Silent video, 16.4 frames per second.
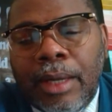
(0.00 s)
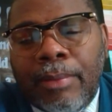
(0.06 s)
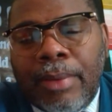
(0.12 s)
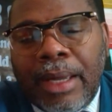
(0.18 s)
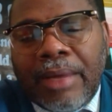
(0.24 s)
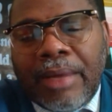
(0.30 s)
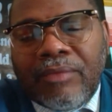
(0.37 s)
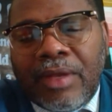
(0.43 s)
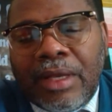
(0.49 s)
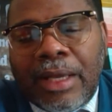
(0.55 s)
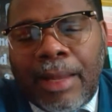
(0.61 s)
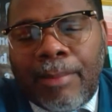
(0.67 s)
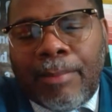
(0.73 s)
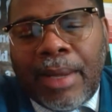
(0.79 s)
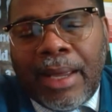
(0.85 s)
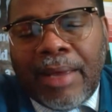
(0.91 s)
I might have to,
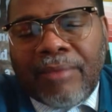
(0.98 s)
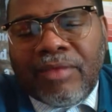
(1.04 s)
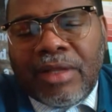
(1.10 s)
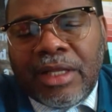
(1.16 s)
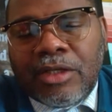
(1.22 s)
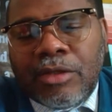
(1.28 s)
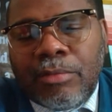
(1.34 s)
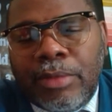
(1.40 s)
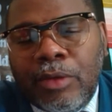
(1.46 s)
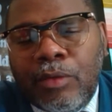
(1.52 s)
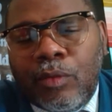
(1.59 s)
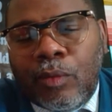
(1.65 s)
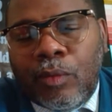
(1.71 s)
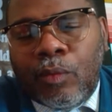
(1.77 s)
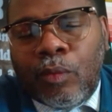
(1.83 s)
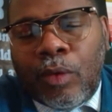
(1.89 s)
I might have to let you be
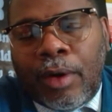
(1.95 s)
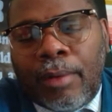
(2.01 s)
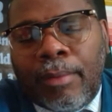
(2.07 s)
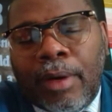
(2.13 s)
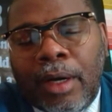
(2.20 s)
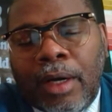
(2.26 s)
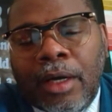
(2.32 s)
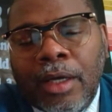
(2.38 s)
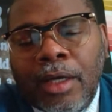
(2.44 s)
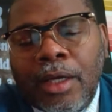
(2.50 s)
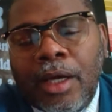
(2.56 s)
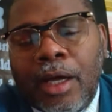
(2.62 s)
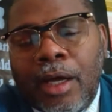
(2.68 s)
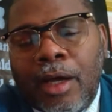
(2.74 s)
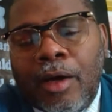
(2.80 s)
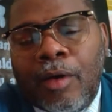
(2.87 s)
a, a,
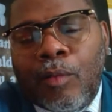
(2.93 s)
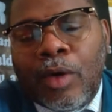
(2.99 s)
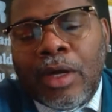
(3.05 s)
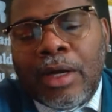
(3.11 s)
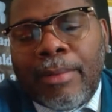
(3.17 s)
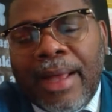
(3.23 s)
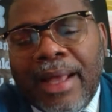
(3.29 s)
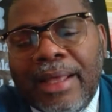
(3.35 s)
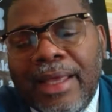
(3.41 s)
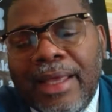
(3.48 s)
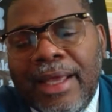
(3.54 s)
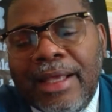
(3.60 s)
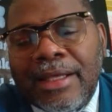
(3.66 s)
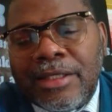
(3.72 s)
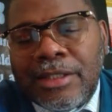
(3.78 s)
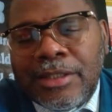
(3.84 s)
a one of my
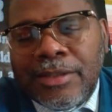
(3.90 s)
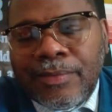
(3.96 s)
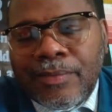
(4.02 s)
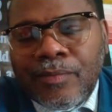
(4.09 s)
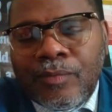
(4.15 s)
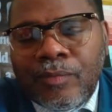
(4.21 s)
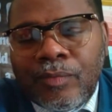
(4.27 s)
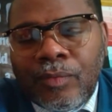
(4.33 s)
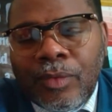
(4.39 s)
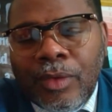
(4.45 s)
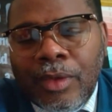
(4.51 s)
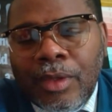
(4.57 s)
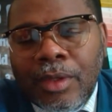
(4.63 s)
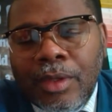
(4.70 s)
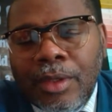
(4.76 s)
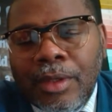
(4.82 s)
guests.
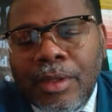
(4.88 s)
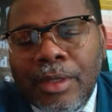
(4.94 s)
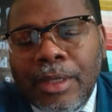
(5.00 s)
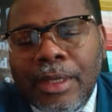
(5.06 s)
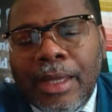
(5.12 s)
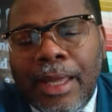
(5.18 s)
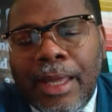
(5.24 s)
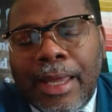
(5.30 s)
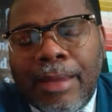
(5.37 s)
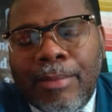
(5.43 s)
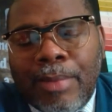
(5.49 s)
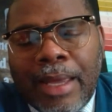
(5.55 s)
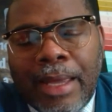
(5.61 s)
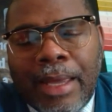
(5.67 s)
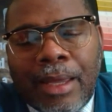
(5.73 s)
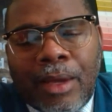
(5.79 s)

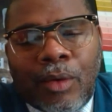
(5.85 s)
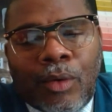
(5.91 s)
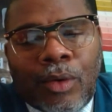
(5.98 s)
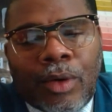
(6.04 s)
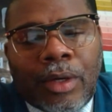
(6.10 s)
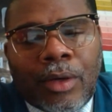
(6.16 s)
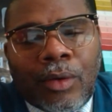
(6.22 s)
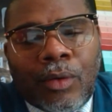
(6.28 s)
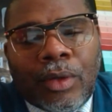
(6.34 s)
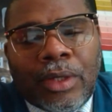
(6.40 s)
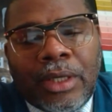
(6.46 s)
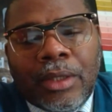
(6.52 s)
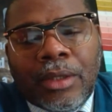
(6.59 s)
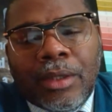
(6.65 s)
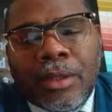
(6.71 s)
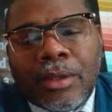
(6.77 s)
Amen. On, on
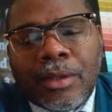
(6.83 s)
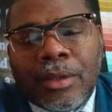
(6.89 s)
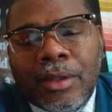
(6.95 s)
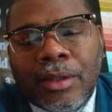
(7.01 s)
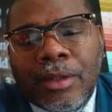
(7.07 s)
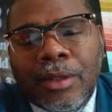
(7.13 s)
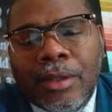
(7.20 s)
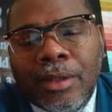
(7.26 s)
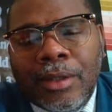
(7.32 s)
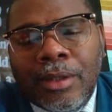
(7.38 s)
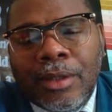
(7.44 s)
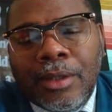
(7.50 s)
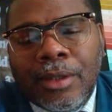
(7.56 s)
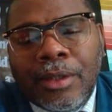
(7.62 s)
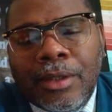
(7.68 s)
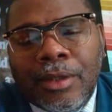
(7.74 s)
either
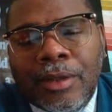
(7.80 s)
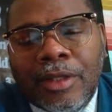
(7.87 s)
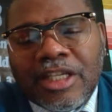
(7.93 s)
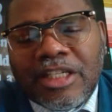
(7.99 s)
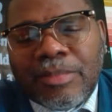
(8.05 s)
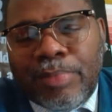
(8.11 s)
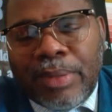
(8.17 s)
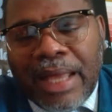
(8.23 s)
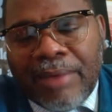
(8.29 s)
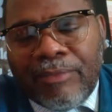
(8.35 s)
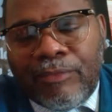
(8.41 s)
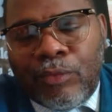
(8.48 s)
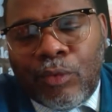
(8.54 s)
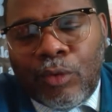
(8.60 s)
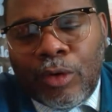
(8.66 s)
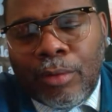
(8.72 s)
this
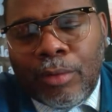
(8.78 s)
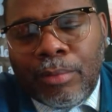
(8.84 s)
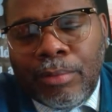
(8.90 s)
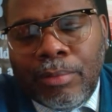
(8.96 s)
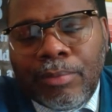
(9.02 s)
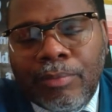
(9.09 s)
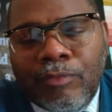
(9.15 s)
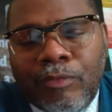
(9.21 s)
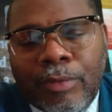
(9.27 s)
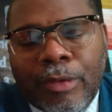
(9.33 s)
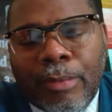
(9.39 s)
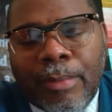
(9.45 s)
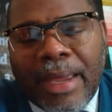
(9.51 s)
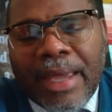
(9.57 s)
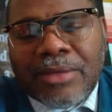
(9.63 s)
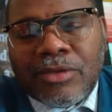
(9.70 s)
platform from
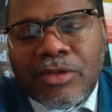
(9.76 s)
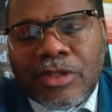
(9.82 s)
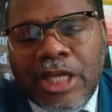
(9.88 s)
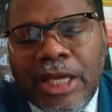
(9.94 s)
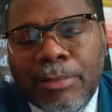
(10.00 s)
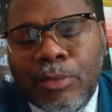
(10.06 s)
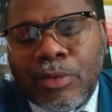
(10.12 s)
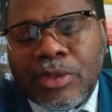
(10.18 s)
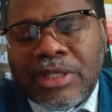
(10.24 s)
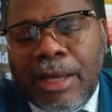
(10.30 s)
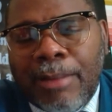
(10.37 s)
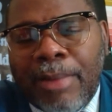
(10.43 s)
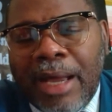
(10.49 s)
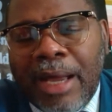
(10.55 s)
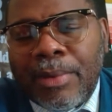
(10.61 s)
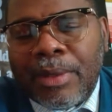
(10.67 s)
the Master's Table, which is our
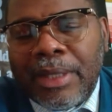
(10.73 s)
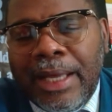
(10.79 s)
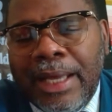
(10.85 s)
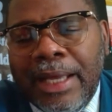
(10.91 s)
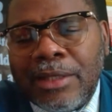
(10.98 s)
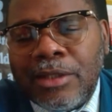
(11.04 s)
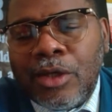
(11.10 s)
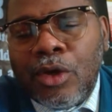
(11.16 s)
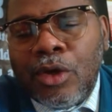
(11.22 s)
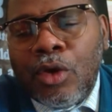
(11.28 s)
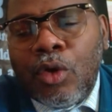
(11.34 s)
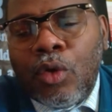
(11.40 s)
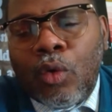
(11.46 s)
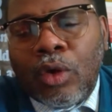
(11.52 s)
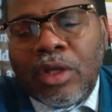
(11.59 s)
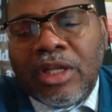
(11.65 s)
Bible class,
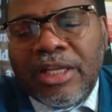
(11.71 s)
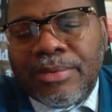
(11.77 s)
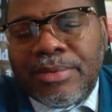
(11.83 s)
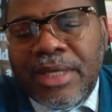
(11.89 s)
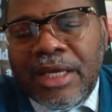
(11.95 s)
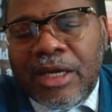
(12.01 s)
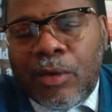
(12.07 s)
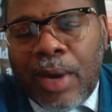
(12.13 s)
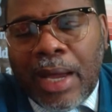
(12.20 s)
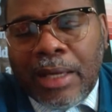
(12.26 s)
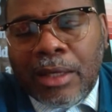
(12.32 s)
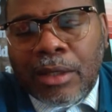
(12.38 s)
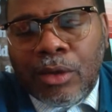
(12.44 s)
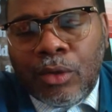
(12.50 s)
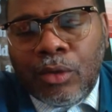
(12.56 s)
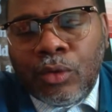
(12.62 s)
or Lipstick
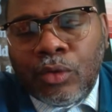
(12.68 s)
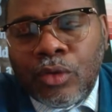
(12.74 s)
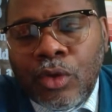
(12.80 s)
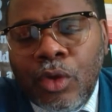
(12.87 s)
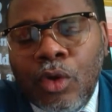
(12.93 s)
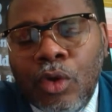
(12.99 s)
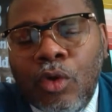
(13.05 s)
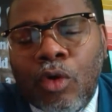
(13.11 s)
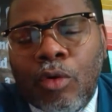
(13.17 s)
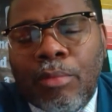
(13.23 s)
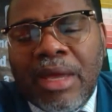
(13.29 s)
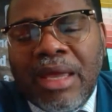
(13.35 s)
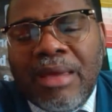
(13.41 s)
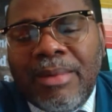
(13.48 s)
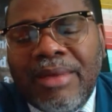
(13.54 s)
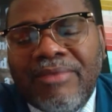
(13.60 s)
Chronicles, or
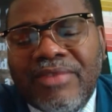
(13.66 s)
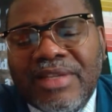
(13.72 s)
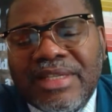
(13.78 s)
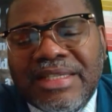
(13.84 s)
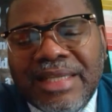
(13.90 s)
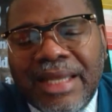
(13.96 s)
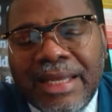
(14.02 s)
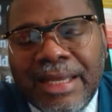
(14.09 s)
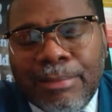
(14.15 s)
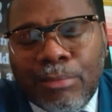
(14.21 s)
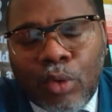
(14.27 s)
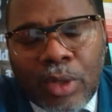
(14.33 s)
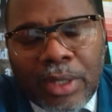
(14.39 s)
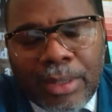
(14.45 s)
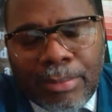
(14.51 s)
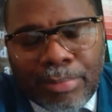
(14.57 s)
maybe even Sunday
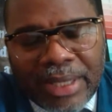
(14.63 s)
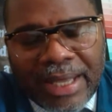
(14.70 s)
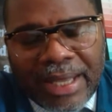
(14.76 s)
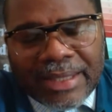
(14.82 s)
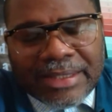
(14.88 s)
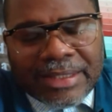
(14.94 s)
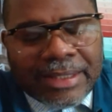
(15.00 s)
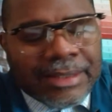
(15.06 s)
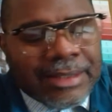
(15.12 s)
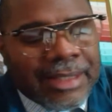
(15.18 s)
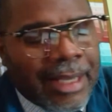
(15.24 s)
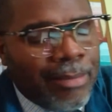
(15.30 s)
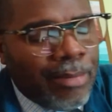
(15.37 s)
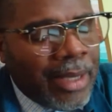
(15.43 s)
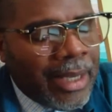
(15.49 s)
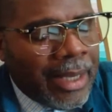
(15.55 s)
morning blessings.
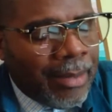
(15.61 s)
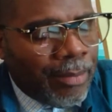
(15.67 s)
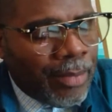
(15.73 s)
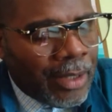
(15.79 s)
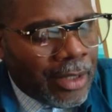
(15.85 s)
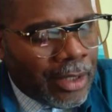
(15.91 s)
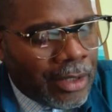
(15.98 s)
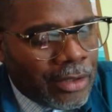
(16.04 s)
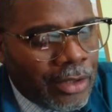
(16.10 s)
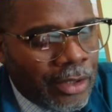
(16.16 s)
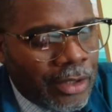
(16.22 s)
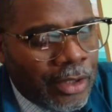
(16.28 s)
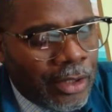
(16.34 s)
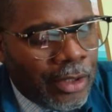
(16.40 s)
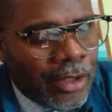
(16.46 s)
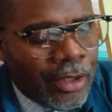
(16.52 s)
Amen. Because
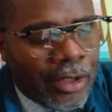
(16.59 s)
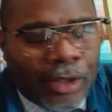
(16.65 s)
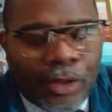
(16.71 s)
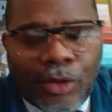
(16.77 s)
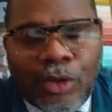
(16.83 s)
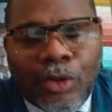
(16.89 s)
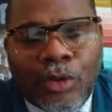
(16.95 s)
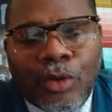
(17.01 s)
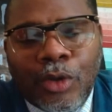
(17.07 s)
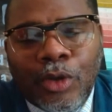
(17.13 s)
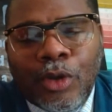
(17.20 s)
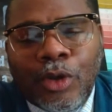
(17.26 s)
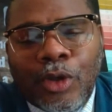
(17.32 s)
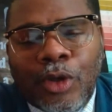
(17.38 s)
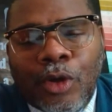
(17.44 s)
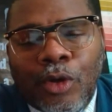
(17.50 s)
you, you
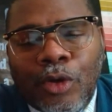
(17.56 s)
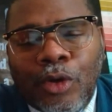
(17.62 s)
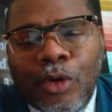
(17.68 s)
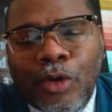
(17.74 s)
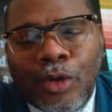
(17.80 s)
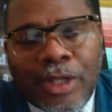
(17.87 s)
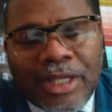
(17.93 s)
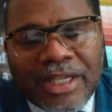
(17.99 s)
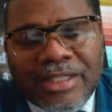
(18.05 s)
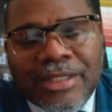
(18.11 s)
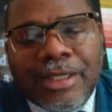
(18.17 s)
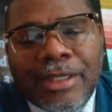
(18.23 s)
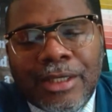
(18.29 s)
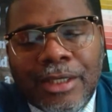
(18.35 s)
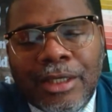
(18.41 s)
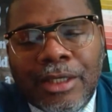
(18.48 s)
you, you
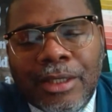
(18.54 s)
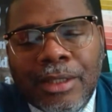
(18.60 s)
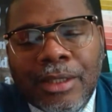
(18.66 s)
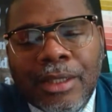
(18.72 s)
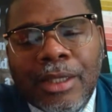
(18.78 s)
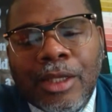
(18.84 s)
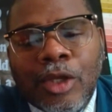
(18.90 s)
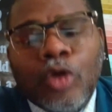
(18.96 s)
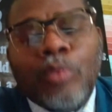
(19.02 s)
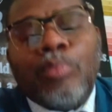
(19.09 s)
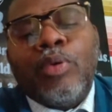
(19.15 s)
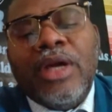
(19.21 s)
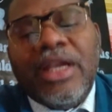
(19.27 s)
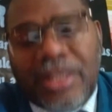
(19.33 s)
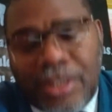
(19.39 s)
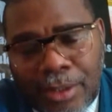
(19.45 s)
listen, you
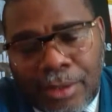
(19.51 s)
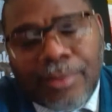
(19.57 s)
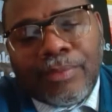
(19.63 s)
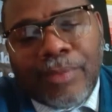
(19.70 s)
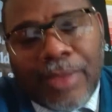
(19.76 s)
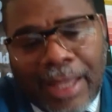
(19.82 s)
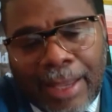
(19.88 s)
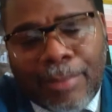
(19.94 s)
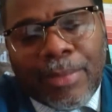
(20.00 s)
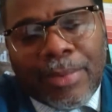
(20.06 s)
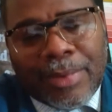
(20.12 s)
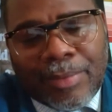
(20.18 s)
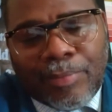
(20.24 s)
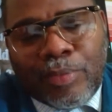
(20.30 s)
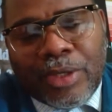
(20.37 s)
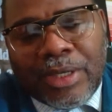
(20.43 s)
preaching. I'm
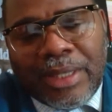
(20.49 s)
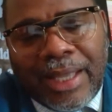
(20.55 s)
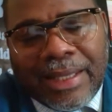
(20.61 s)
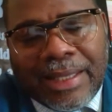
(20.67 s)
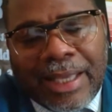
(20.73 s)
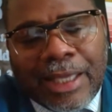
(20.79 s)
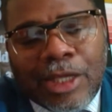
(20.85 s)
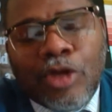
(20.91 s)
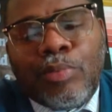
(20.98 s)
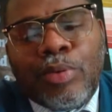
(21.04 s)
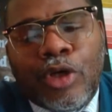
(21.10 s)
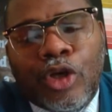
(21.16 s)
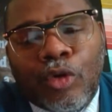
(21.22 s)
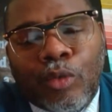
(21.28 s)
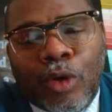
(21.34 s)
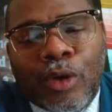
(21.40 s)
gonna put it like that. You
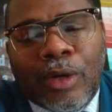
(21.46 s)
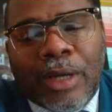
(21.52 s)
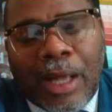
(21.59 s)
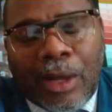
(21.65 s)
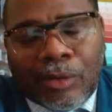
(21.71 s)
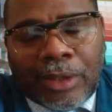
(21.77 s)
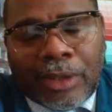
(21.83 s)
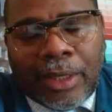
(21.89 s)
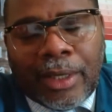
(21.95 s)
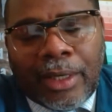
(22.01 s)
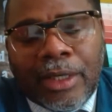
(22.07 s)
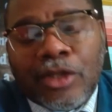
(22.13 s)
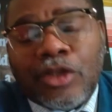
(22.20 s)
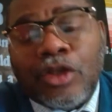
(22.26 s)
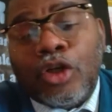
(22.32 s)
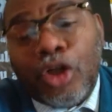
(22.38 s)
putting the word out there,
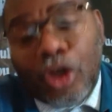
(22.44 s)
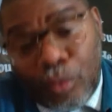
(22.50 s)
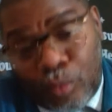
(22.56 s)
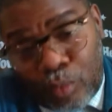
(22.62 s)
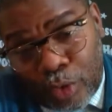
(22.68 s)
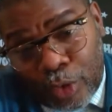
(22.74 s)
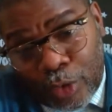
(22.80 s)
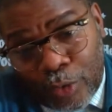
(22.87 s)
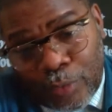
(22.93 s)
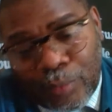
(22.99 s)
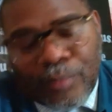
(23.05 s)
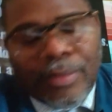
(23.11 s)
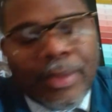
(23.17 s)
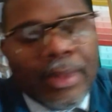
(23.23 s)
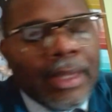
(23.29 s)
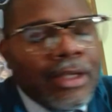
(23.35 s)
and it's a good word.
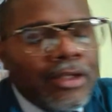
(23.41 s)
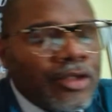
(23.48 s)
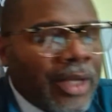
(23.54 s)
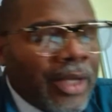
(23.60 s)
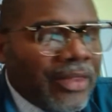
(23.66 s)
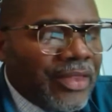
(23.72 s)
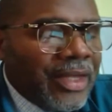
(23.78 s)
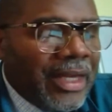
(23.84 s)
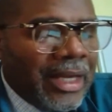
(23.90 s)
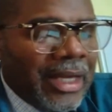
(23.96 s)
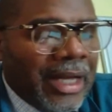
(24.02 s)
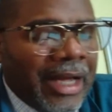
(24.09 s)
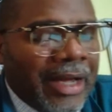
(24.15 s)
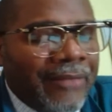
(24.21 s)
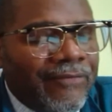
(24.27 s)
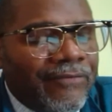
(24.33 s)
So I thank
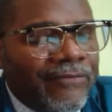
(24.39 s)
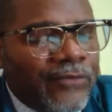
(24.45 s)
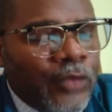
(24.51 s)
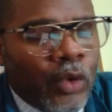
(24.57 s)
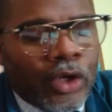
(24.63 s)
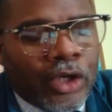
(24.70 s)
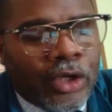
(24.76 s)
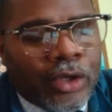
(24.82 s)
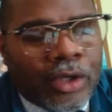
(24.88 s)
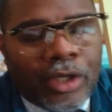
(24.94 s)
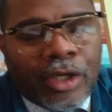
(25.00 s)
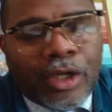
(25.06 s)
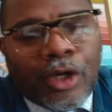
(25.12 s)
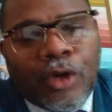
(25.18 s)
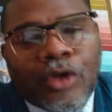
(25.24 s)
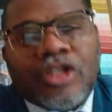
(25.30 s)
God for you. It
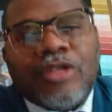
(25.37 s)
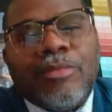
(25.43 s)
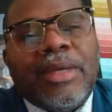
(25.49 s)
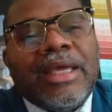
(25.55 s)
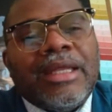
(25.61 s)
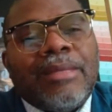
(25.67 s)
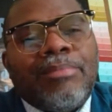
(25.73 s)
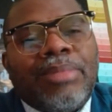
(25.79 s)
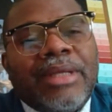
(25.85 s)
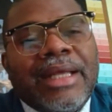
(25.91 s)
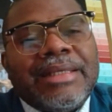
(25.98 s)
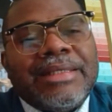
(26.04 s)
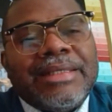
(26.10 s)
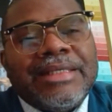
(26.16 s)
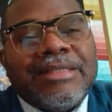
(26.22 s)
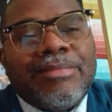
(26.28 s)
encourages me, it
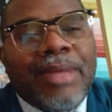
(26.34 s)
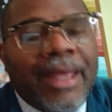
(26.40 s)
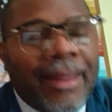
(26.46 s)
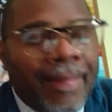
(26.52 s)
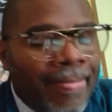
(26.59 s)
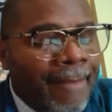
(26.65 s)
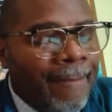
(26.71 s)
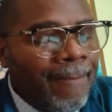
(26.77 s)
blesses me.